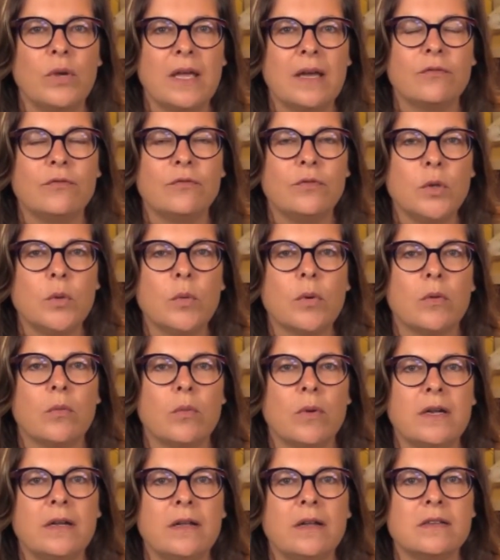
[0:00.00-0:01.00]
fewer
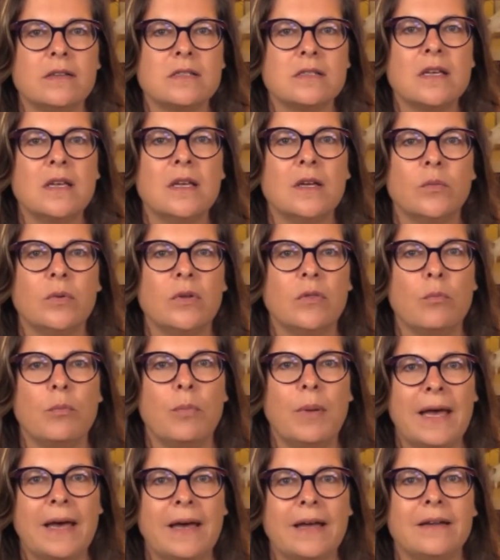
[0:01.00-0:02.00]
run-ins with
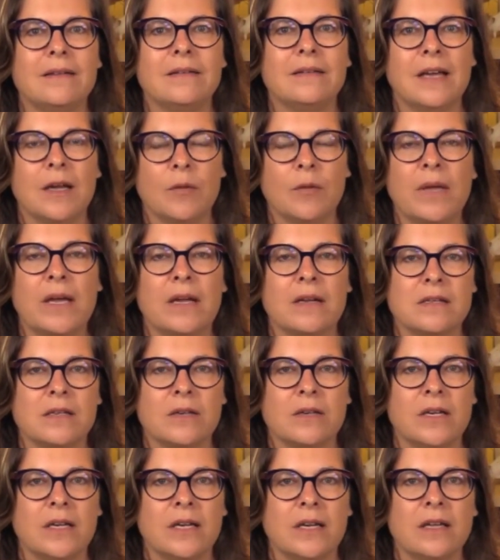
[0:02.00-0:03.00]
bad gut
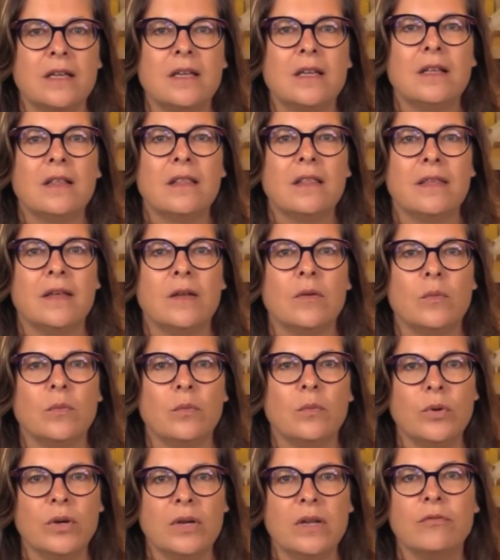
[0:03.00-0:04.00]
bacteria that
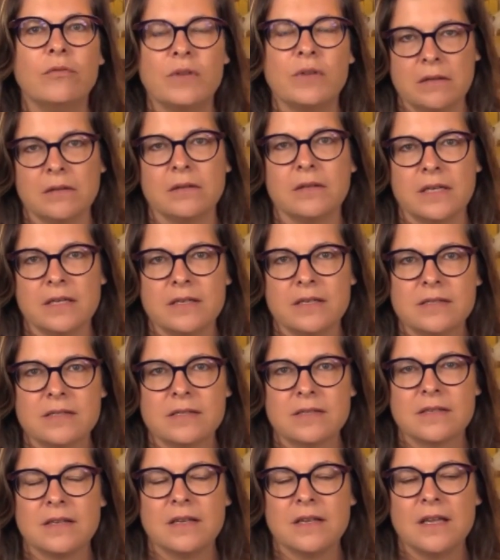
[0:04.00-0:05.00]
would have killed
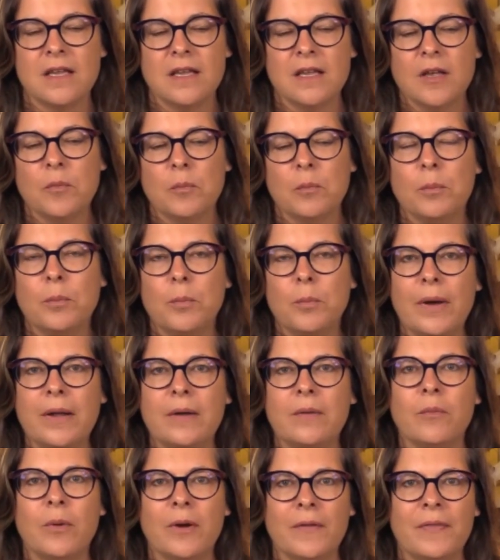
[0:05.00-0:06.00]
us.
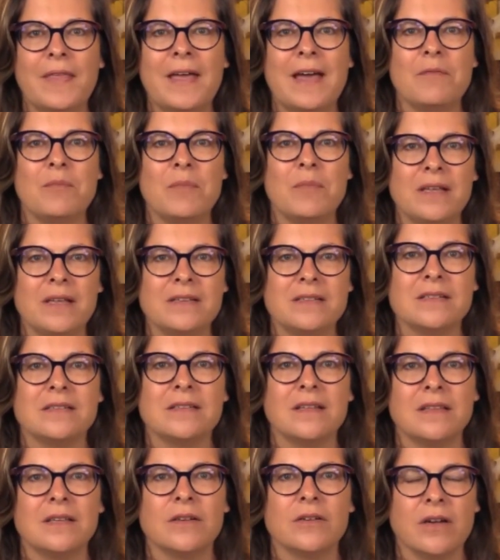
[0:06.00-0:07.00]
But what that means is
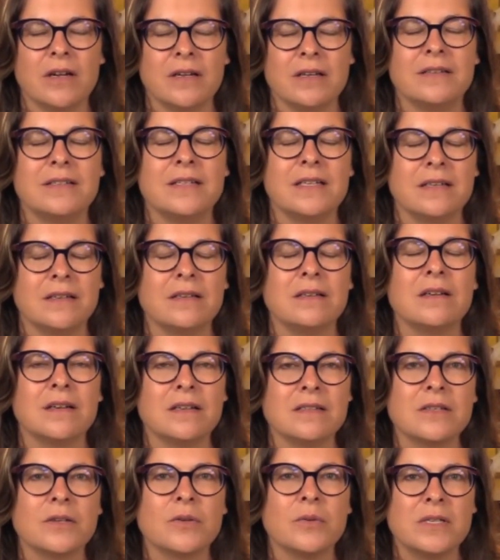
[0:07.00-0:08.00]
that there are unintended
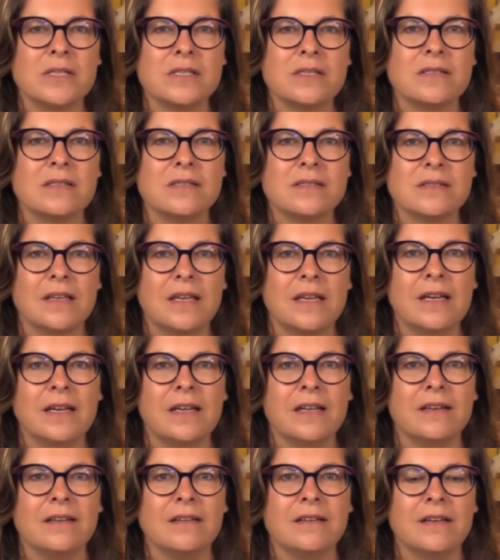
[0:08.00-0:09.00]
consequences.
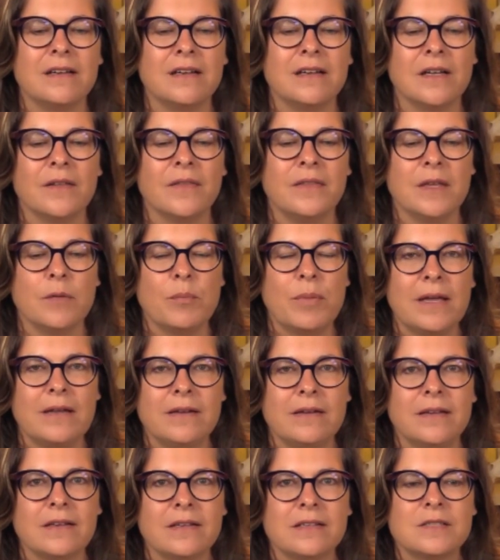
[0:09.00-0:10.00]
And the
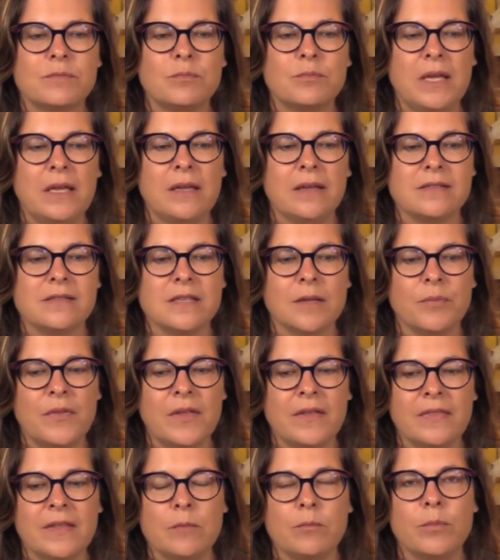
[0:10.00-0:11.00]
appendix being
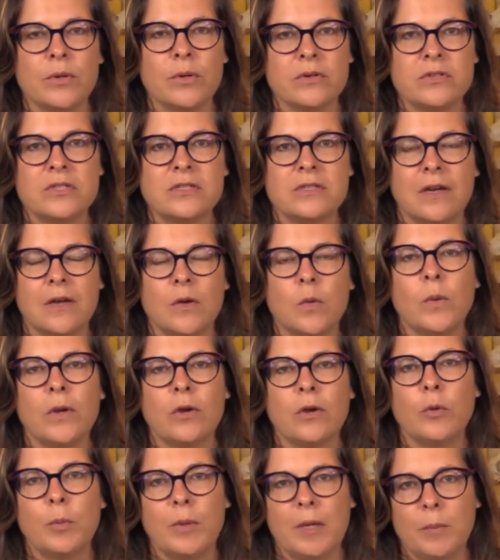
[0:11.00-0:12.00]
something that bursts on
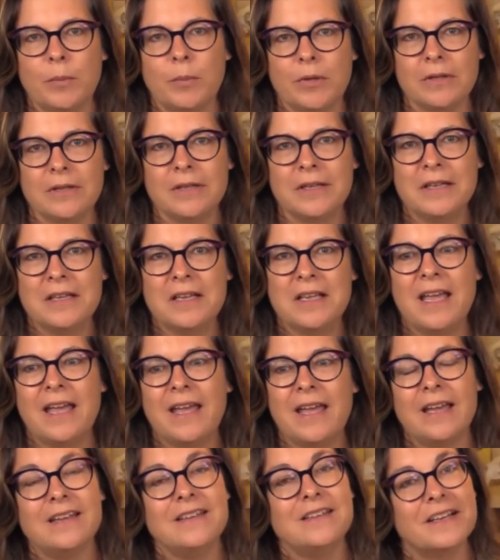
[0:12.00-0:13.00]
weird people
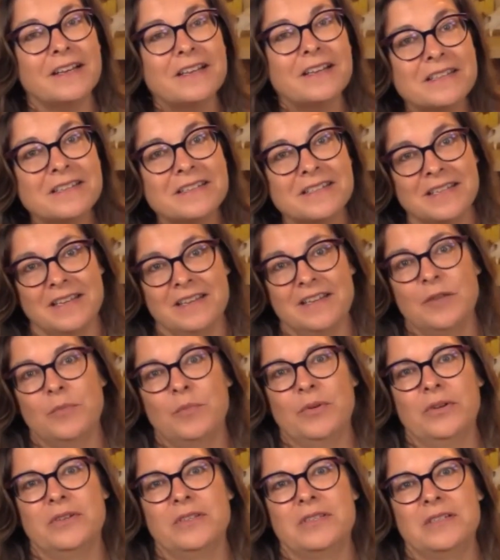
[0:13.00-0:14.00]
and doesn't tend to
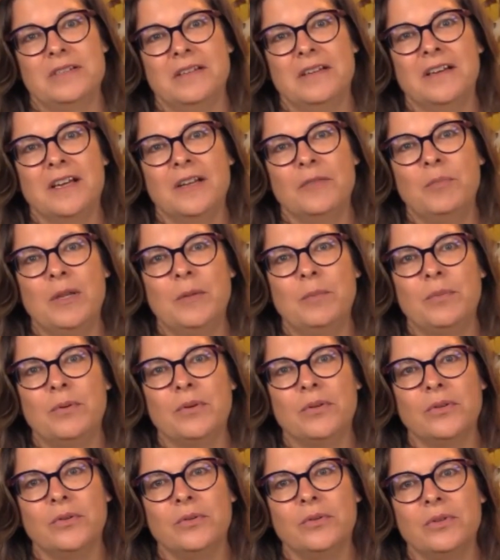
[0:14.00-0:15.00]
burst on
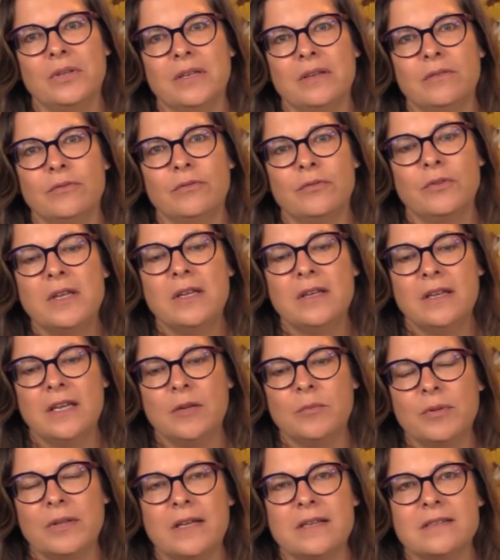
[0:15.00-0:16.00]
people who live
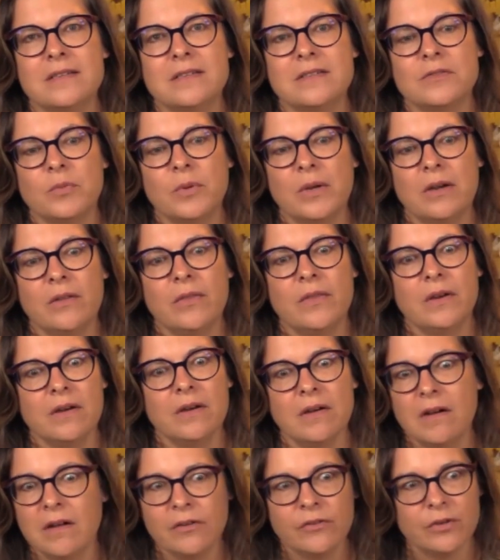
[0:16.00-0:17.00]
in places where
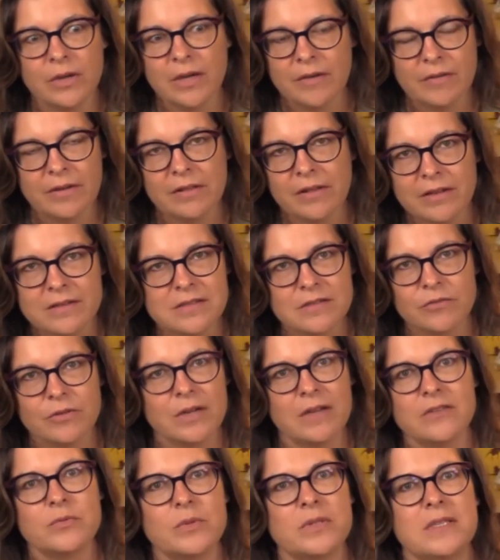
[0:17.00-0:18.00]
they're also having lots of
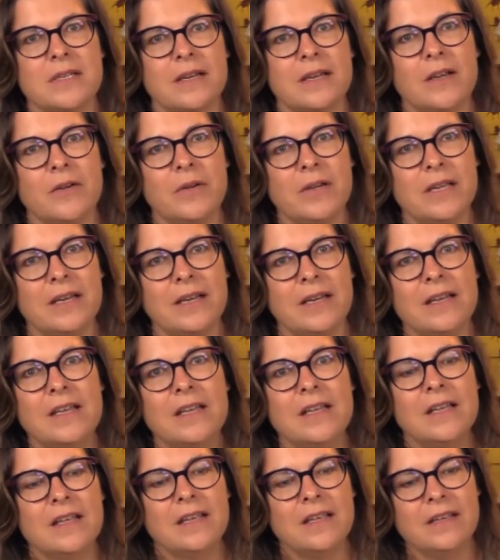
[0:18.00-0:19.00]
run-ins with diarrhea
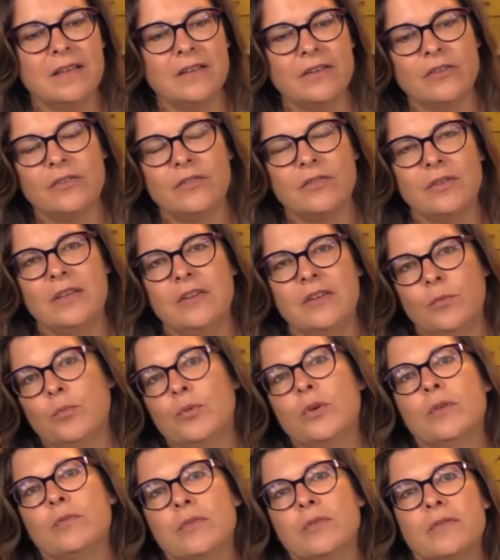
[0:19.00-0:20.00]
is
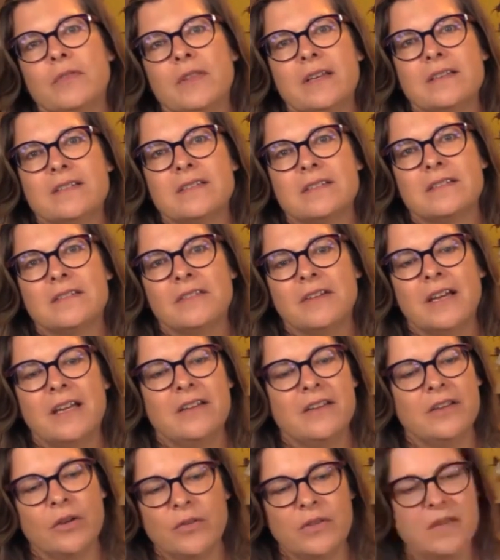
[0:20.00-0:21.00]
proof of this,
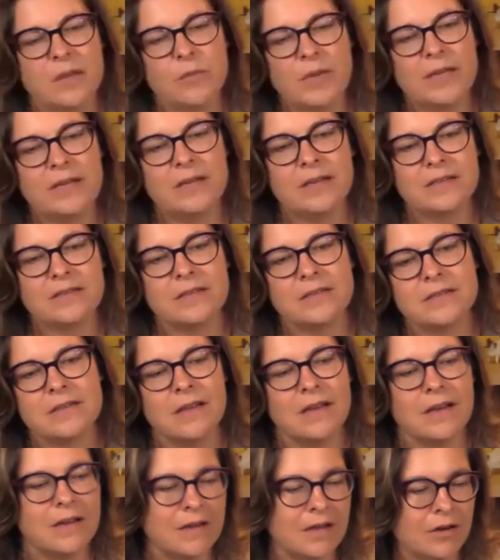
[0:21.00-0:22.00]
right? The appendix is
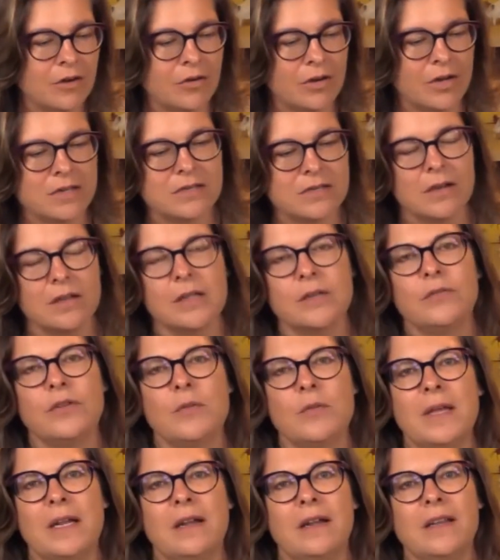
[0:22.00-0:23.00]
not across all of
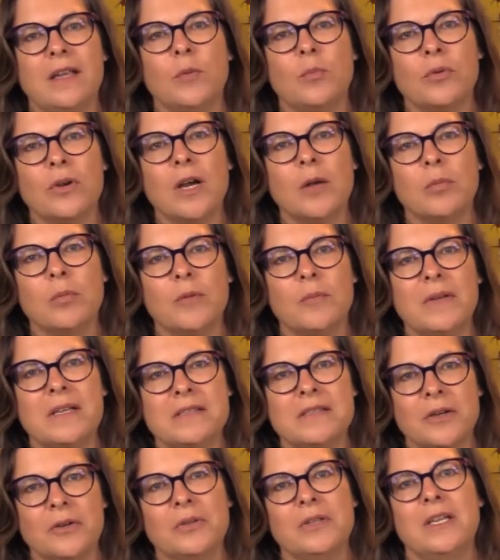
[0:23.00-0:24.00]
humanity a problem.
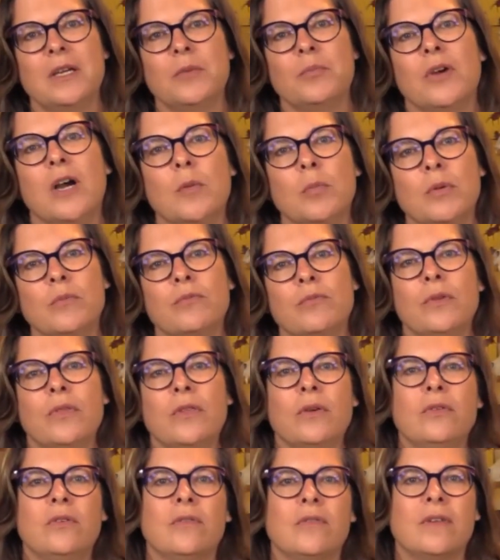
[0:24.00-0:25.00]
It's only a problem for
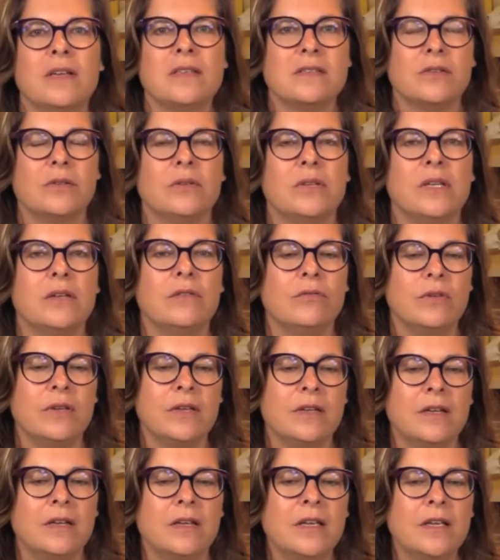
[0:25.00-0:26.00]
those of us who live
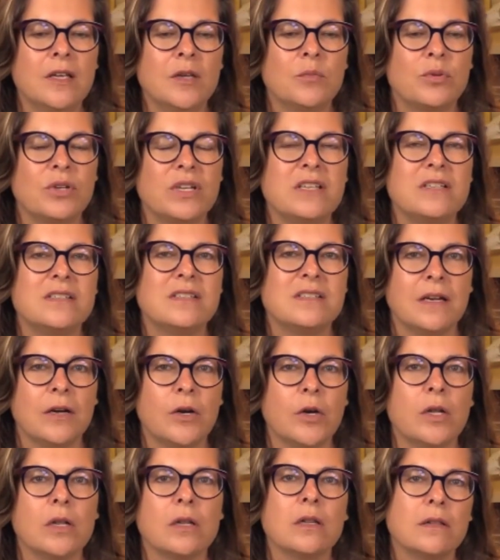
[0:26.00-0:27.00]
in pretty
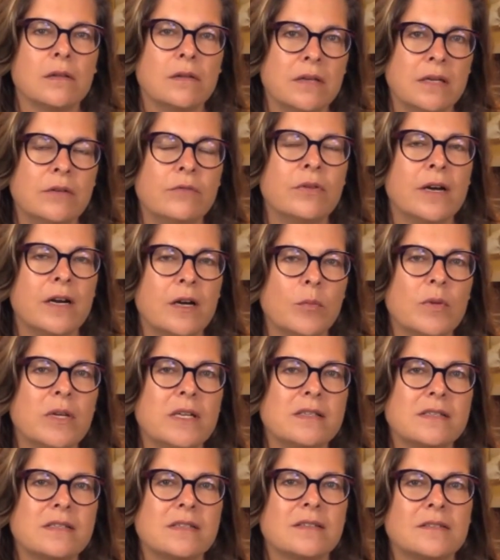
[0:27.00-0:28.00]
sterile
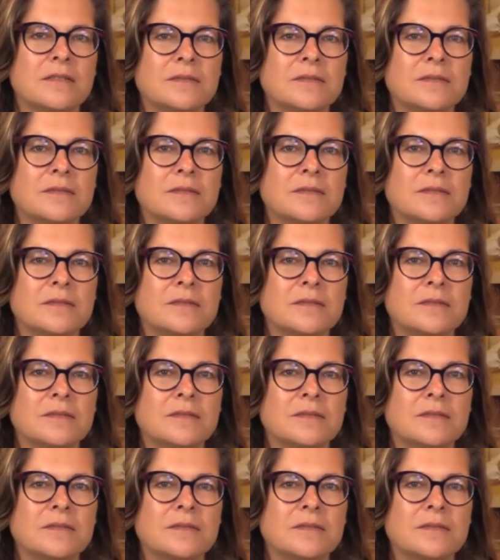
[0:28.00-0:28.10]
environments.